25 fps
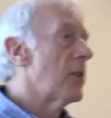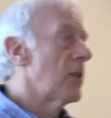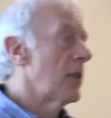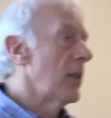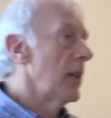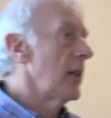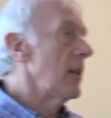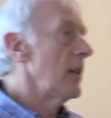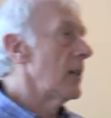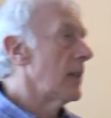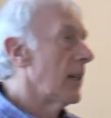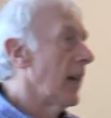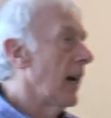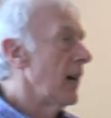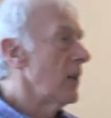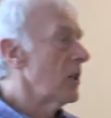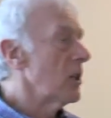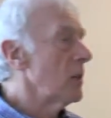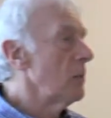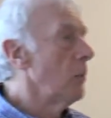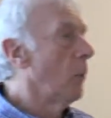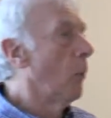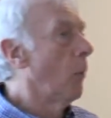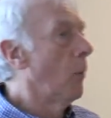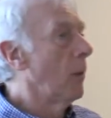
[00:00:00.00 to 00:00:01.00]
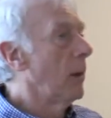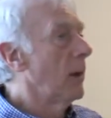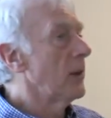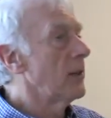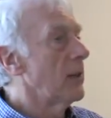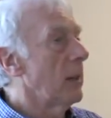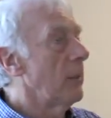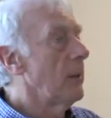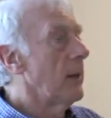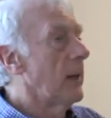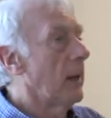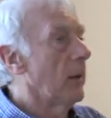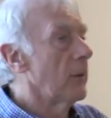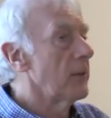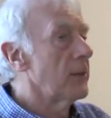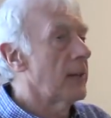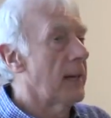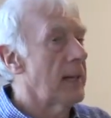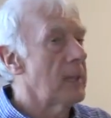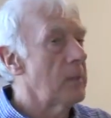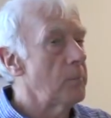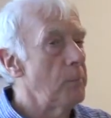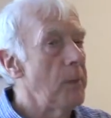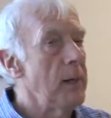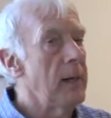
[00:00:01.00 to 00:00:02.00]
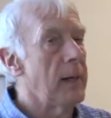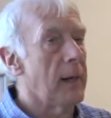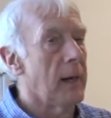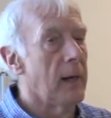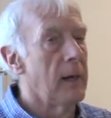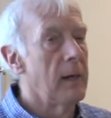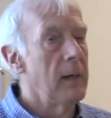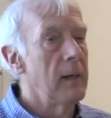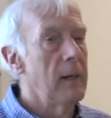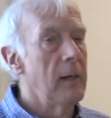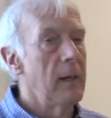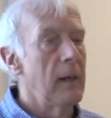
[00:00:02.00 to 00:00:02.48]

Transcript: things get smaller, something else gets bigger.